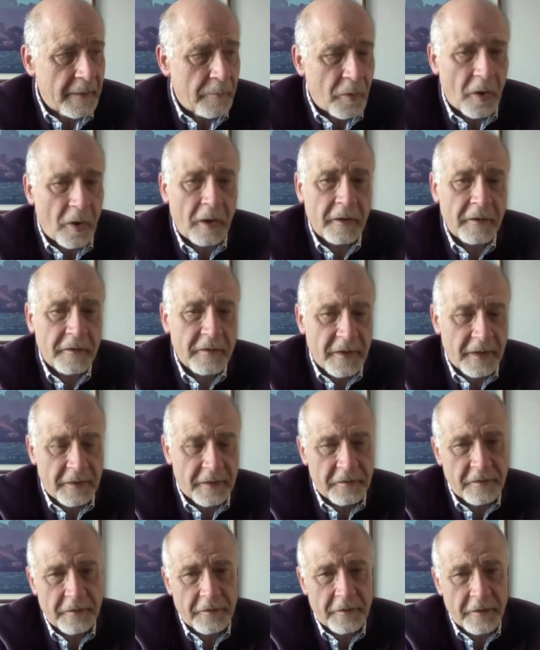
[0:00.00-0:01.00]

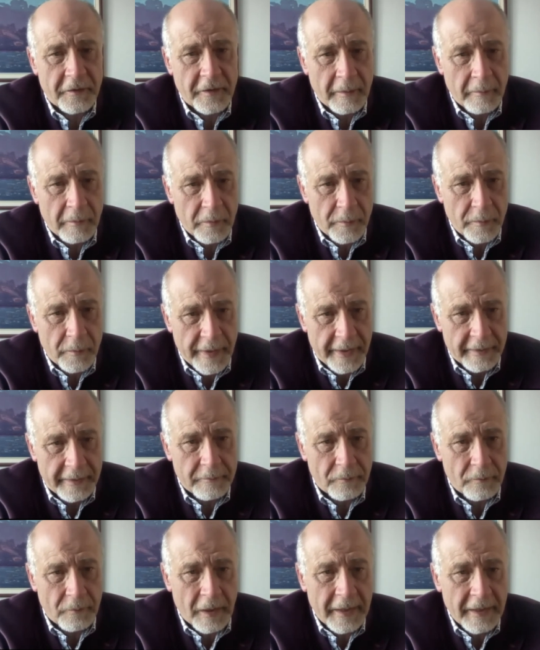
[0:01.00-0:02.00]
politics of the double bed.
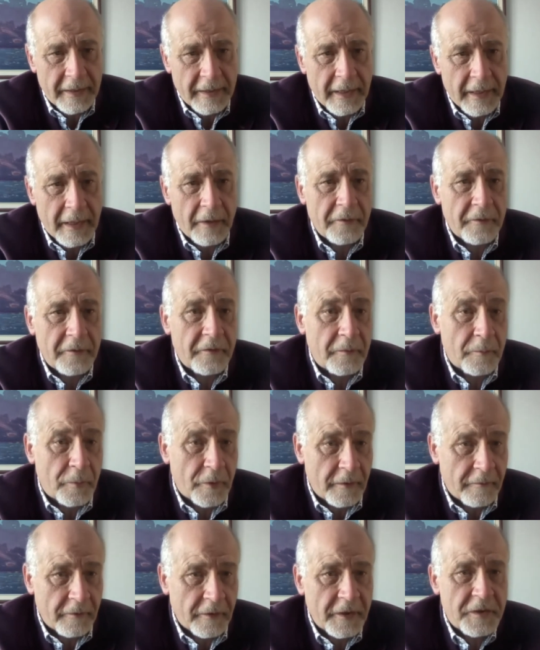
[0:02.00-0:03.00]
Right now, there's a
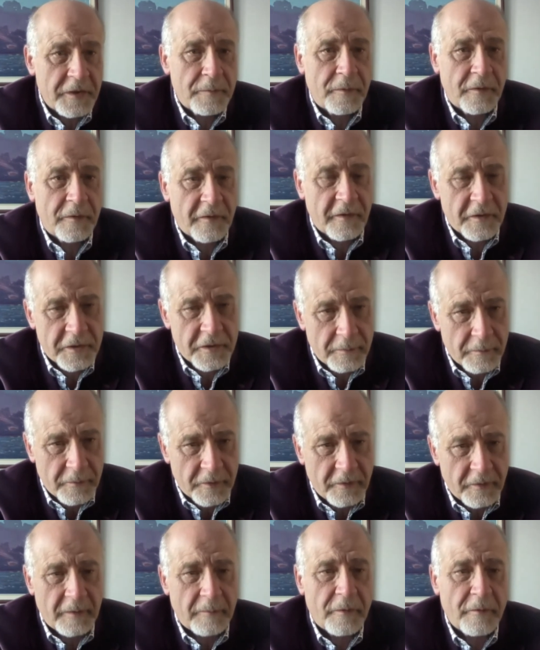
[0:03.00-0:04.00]
privileged position
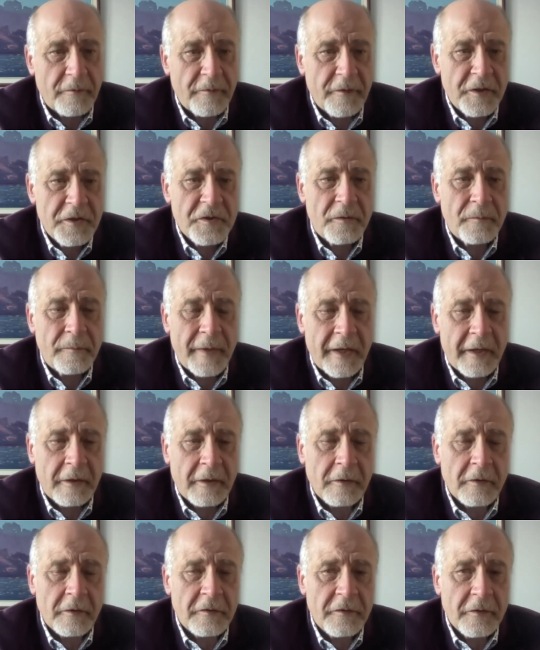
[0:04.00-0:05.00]
between provincial
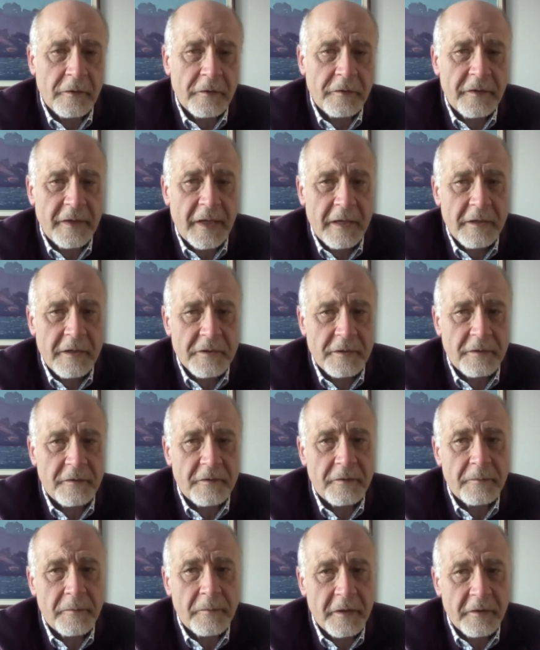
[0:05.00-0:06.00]
medical
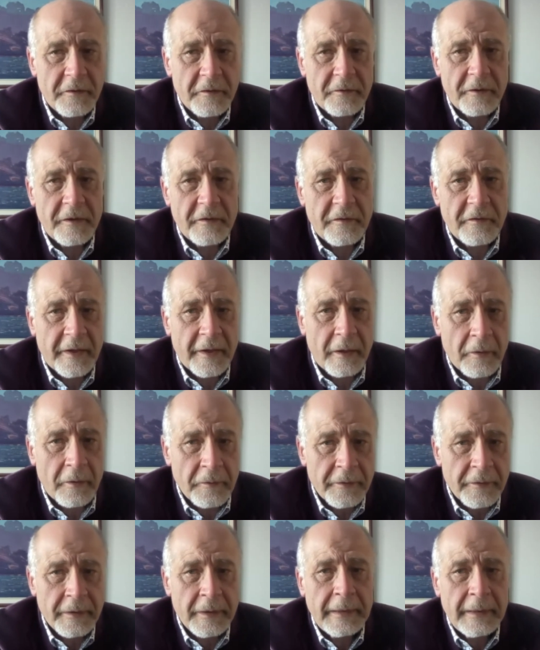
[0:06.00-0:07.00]
associations and ministries of
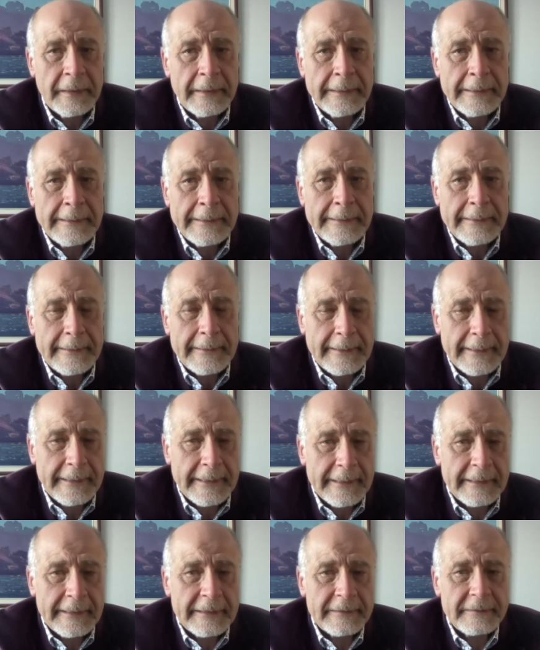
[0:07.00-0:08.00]
health.
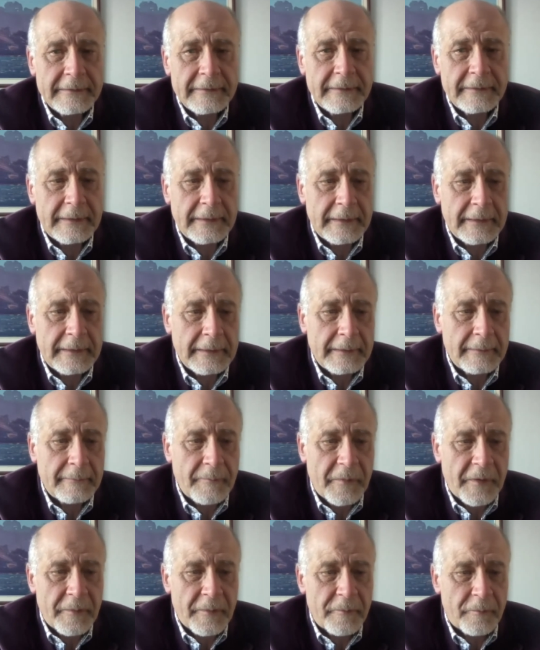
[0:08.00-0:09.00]
And
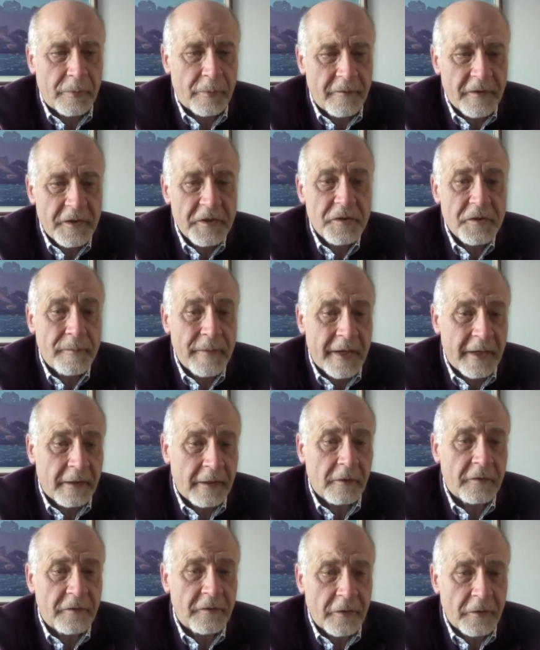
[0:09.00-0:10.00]
the Provincial
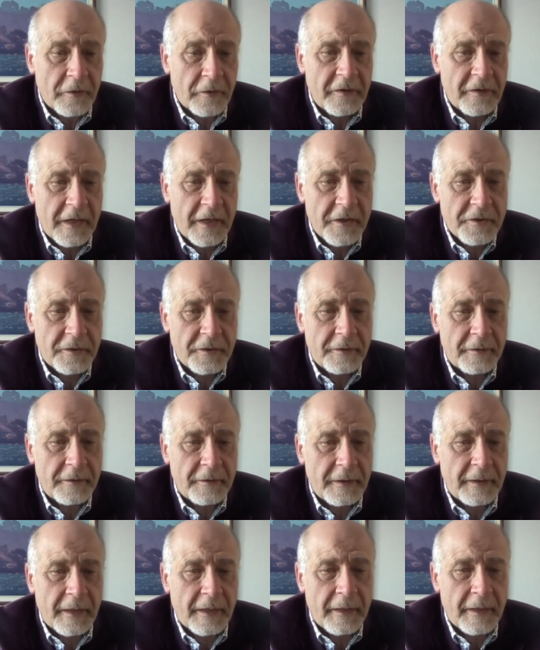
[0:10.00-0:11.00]
Medical Association
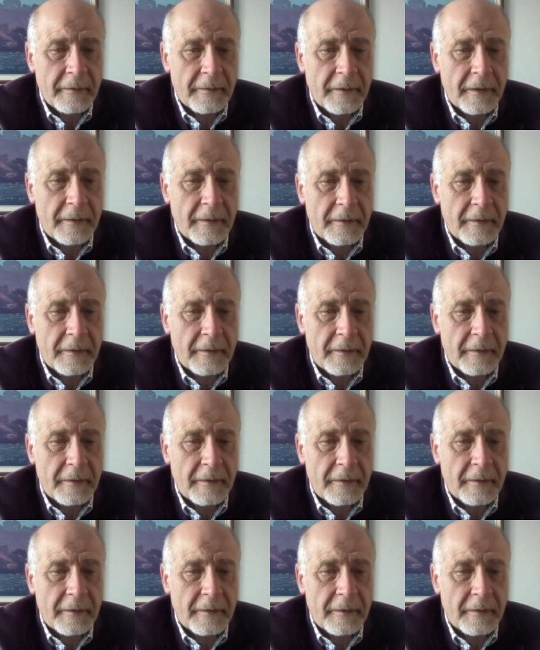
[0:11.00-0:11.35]
can